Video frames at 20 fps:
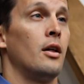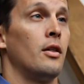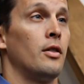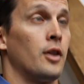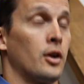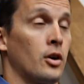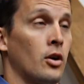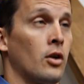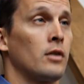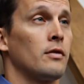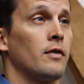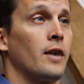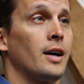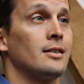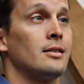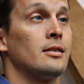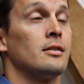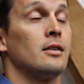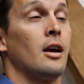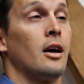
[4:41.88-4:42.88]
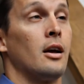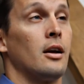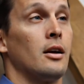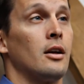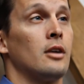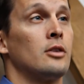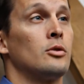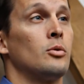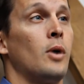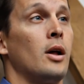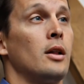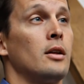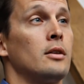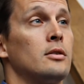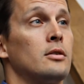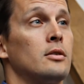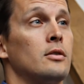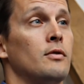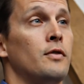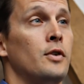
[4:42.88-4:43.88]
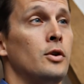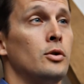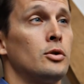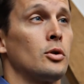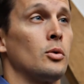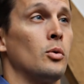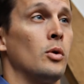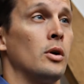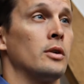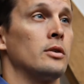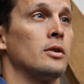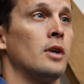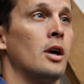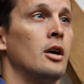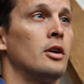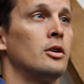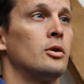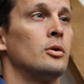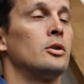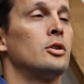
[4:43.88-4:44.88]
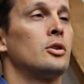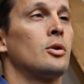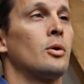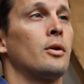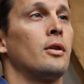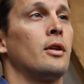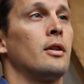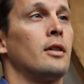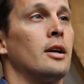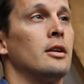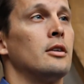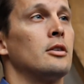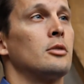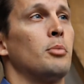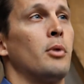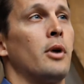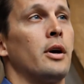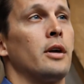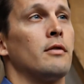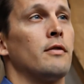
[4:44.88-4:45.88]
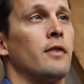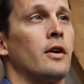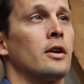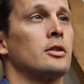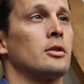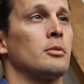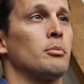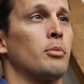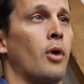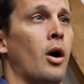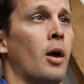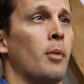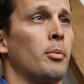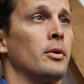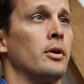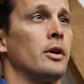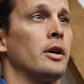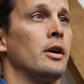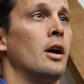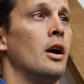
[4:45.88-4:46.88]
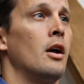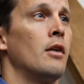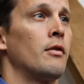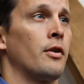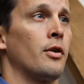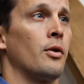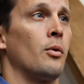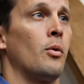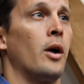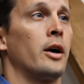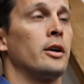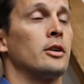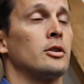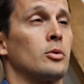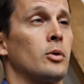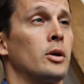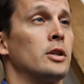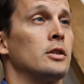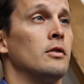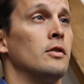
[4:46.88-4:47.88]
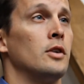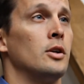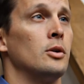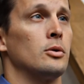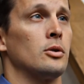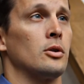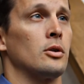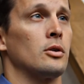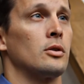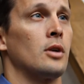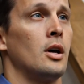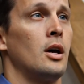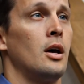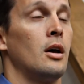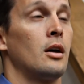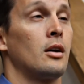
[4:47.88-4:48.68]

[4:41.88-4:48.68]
the current devices as well as future ones to ensure that they display and function properly for the widest range of users.